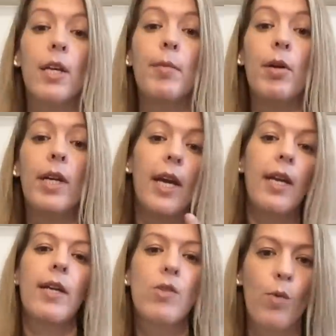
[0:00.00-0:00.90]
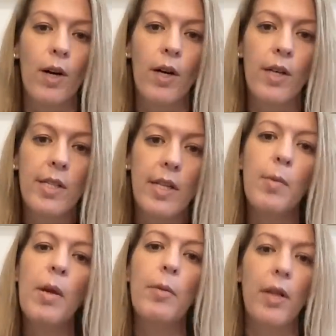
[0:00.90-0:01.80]
communicate his words to the
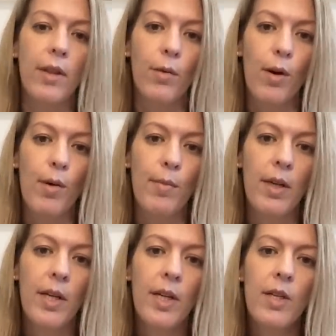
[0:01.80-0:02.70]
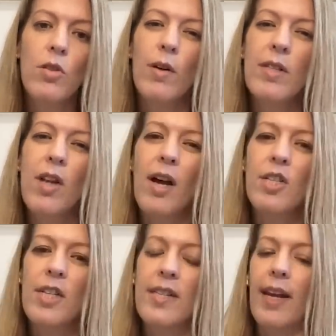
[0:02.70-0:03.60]
people in the room. So it's not
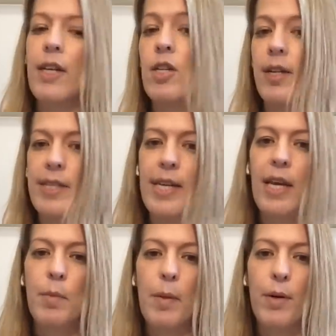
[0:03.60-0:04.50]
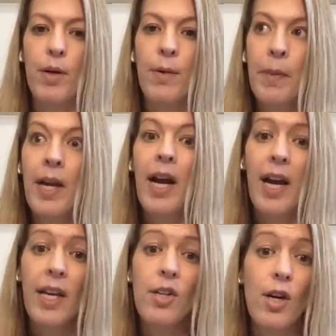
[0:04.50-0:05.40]
just that I can talk to dead people.
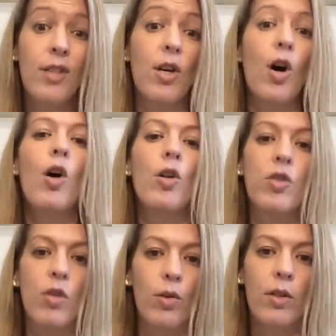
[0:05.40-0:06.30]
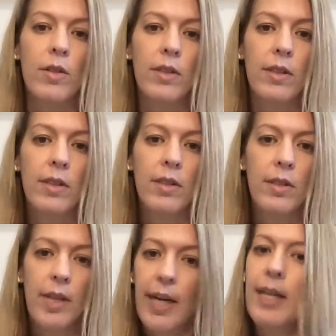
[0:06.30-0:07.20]
I can talk to all souls.
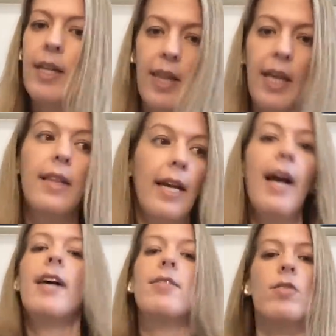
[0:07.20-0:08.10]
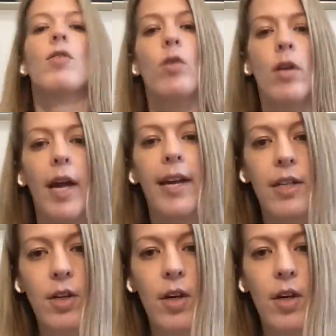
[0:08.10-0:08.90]
Anything that has a soul, I can